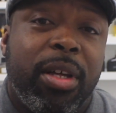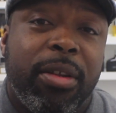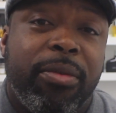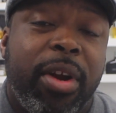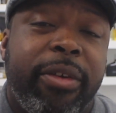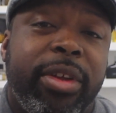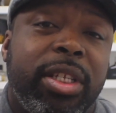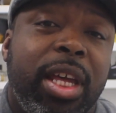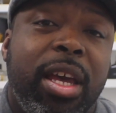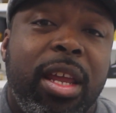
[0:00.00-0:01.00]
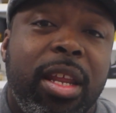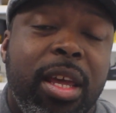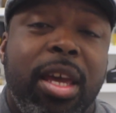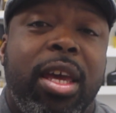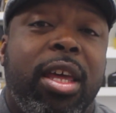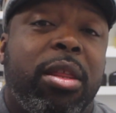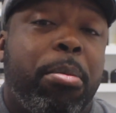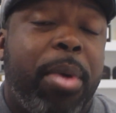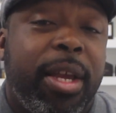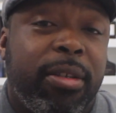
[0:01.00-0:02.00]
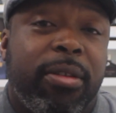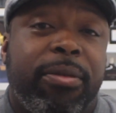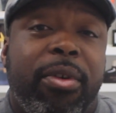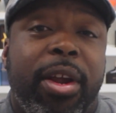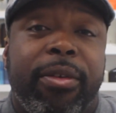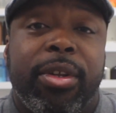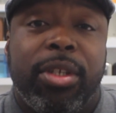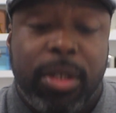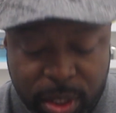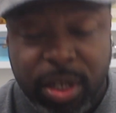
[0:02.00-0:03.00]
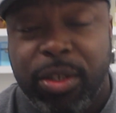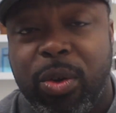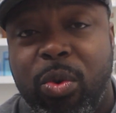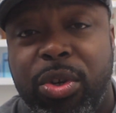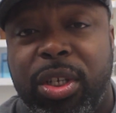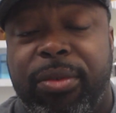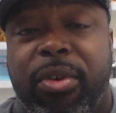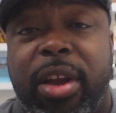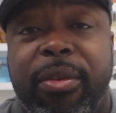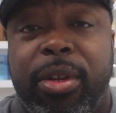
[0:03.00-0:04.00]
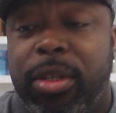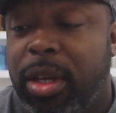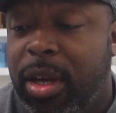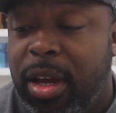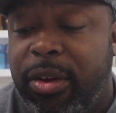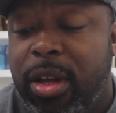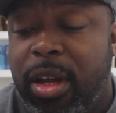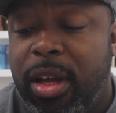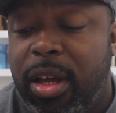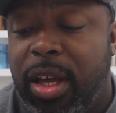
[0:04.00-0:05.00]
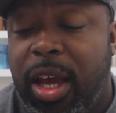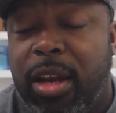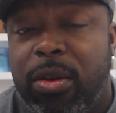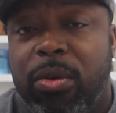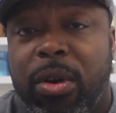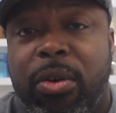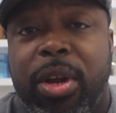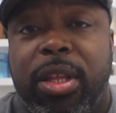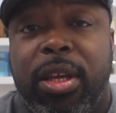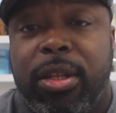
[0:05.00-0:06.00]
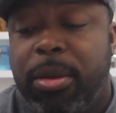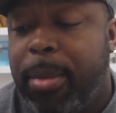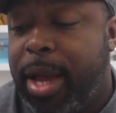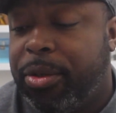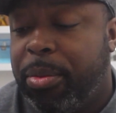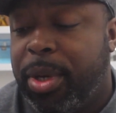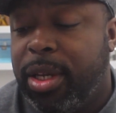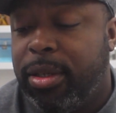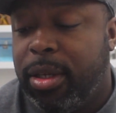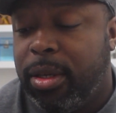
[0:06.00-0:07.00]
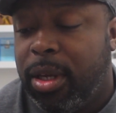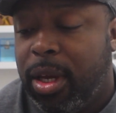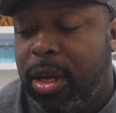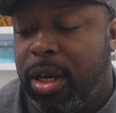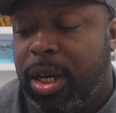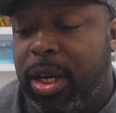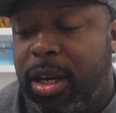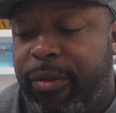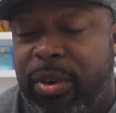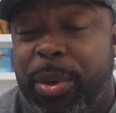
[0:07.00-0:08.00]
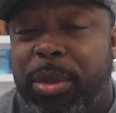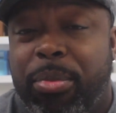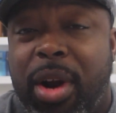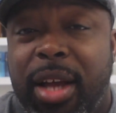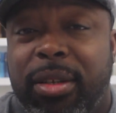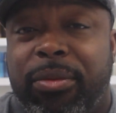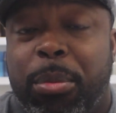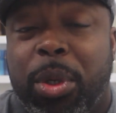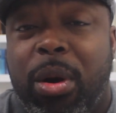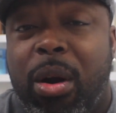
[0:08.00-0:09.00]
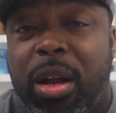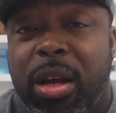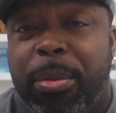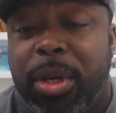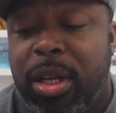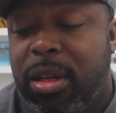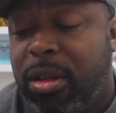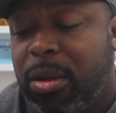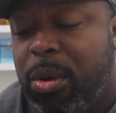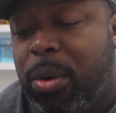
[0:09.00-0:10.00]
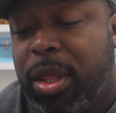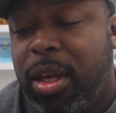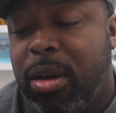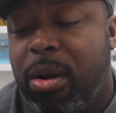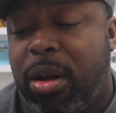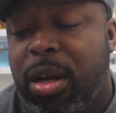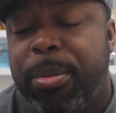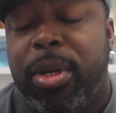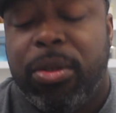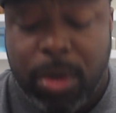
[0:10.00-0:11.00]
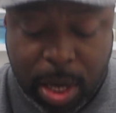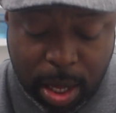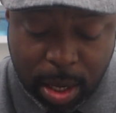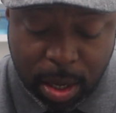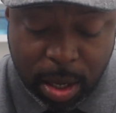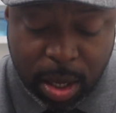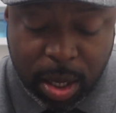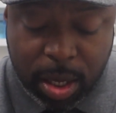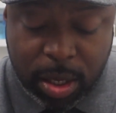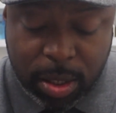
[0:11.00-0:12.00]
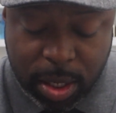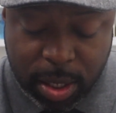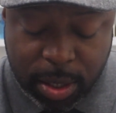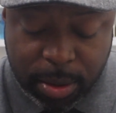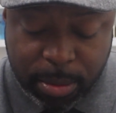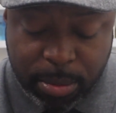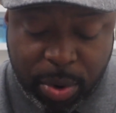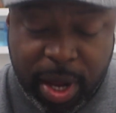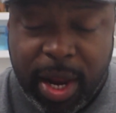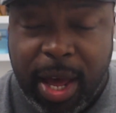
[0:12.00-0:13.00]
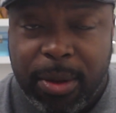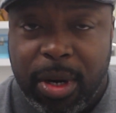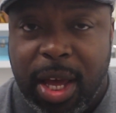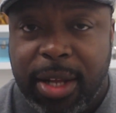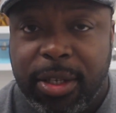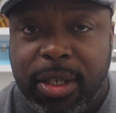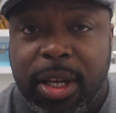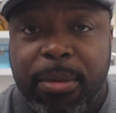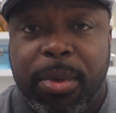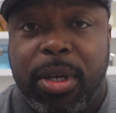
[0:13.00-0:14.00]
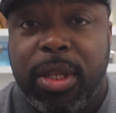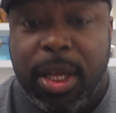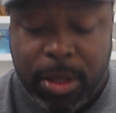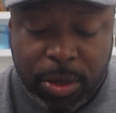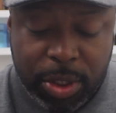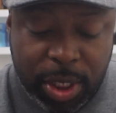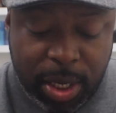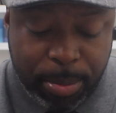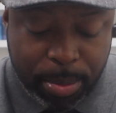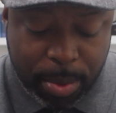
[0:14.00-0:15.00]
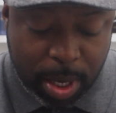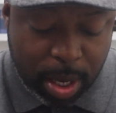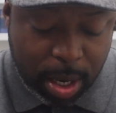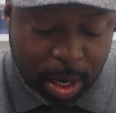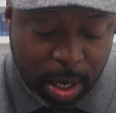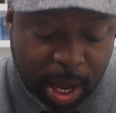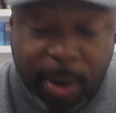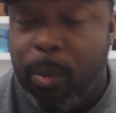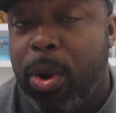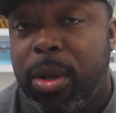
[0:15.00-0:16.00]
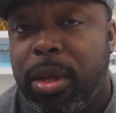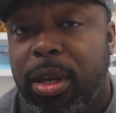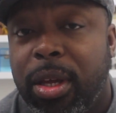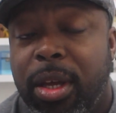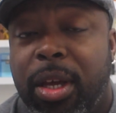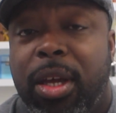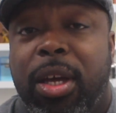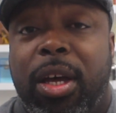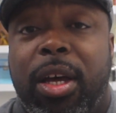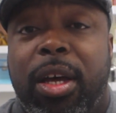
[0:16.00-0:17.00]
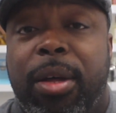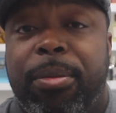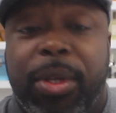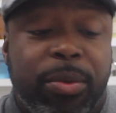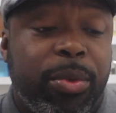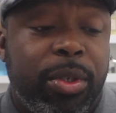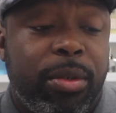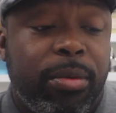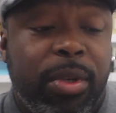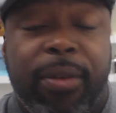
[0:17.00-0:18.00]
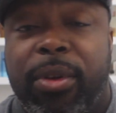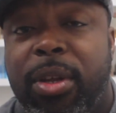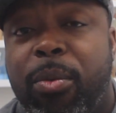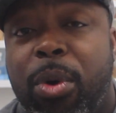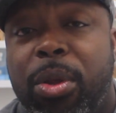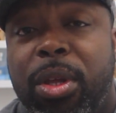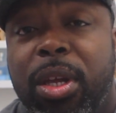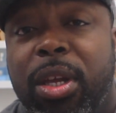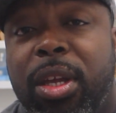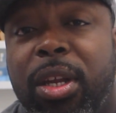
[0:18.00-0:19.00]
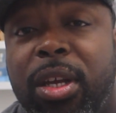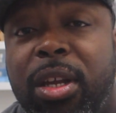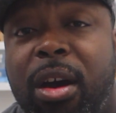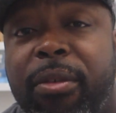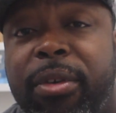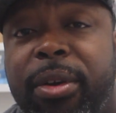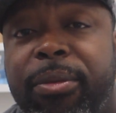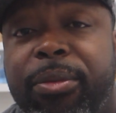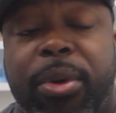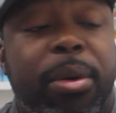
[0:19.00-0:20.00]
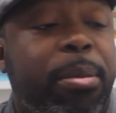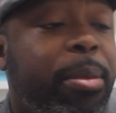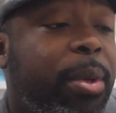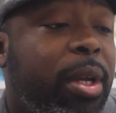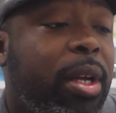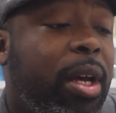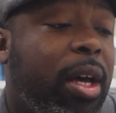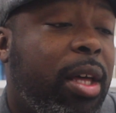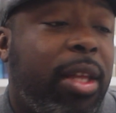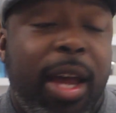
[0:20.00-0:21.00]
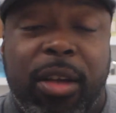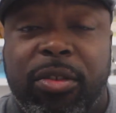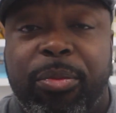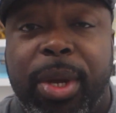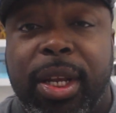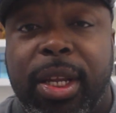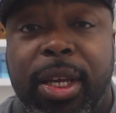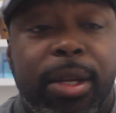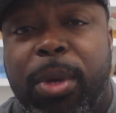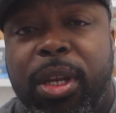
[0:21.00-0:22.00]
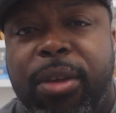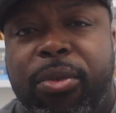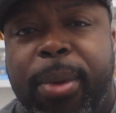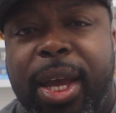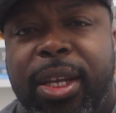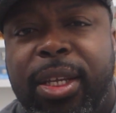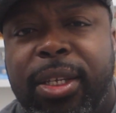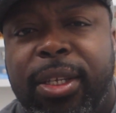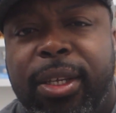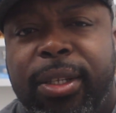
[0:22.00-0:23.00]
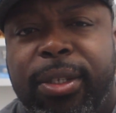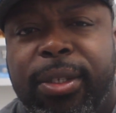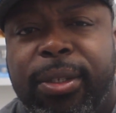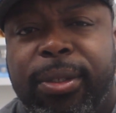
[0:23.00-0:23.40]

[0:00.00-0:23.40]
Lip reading: of the fragrance and in the base of the fragrance. Just a gorgeous fragrance. I do agree that it's a masterpiece, and very surprising from a car company, although I think car companies are kind of breaking out of that stigma that they're cheap and not worthy. This one's definitely worthy and a good offering from the house of Bentley for Man Intense.